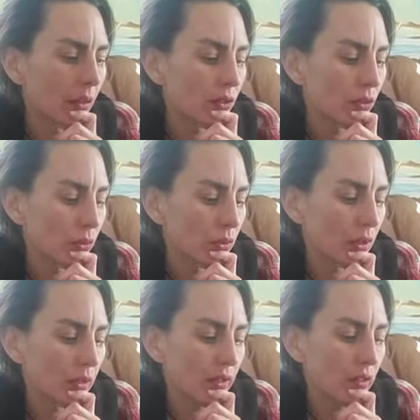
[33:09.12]
So we're
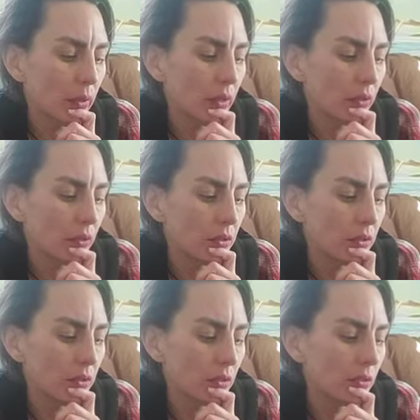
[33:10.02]
talking about
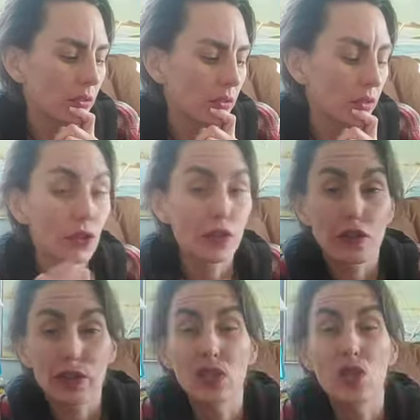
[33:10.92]

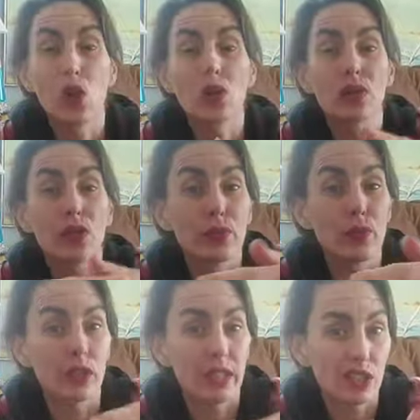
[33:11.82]
nurturing long-term
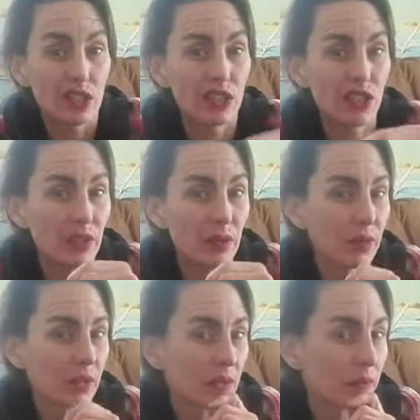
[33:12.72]

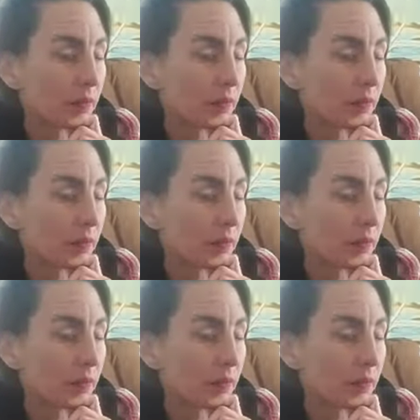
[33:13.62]
relationships.